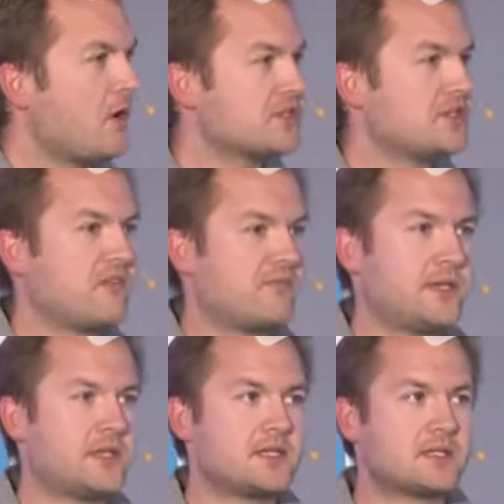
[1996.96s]
stuff
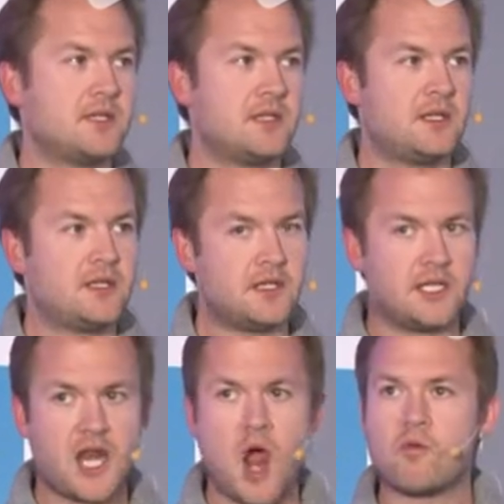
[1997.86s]
because
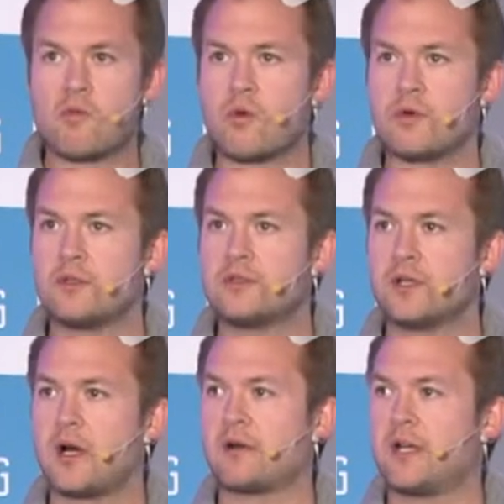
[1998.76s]
in our world,
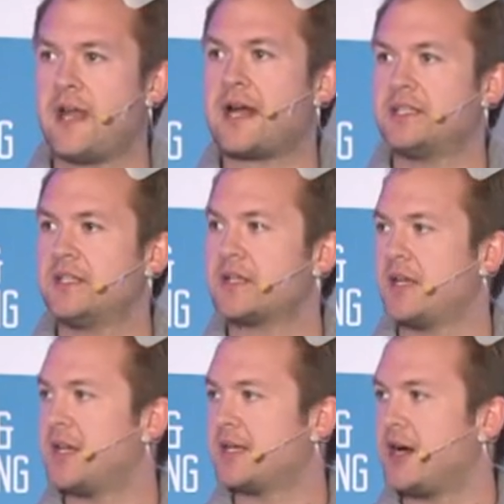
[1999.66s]
our connected
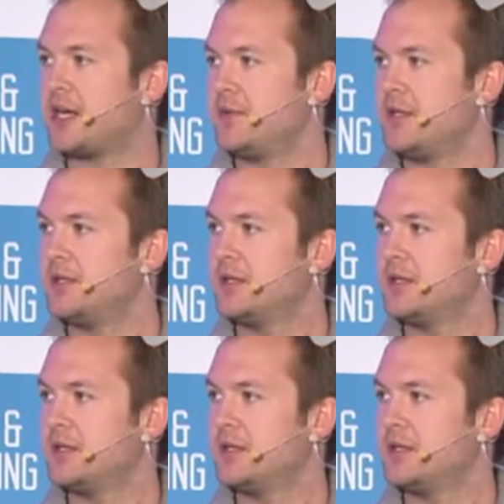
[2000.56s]
economy,